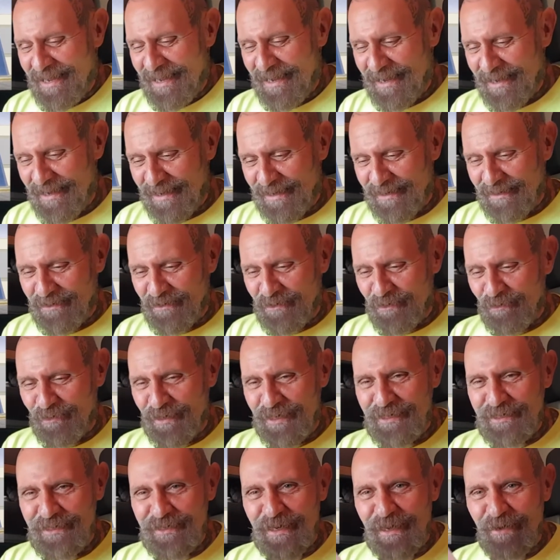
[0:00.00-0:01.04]
And the
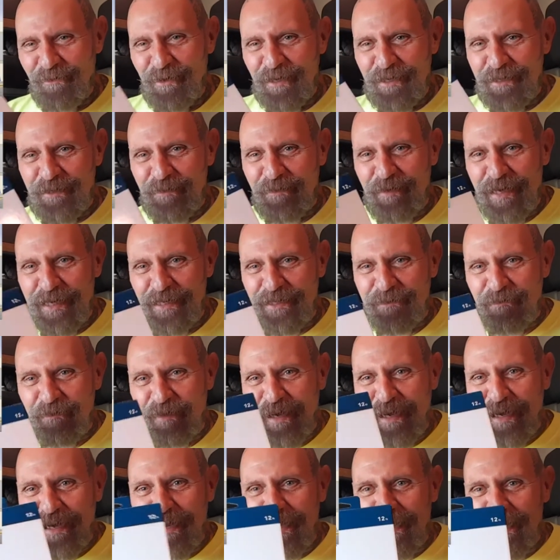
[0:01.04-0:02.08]
reason I went to Best
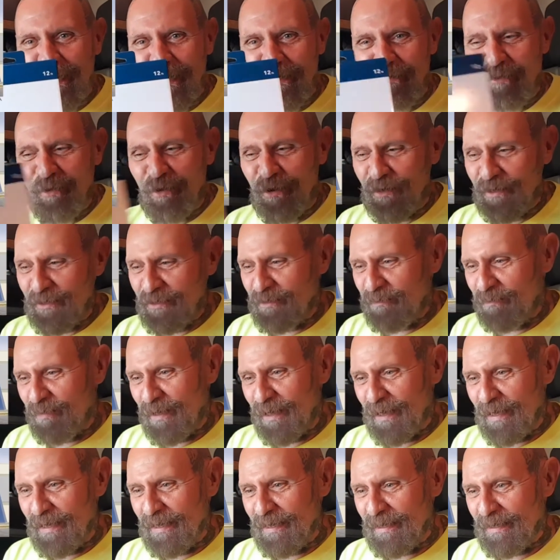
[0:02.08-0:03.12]
Buy, I wanted to
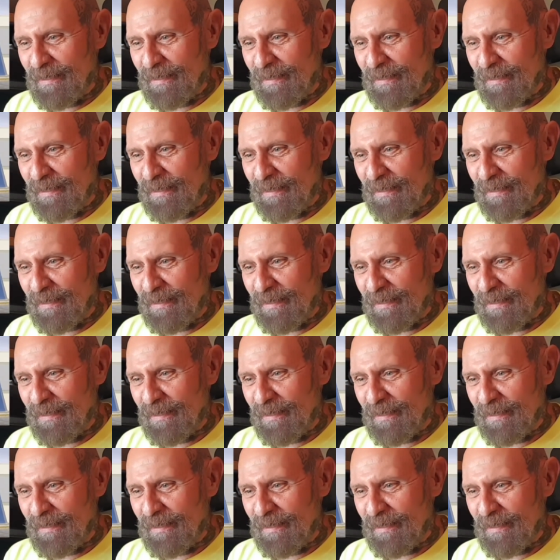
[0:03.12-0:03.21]
buy,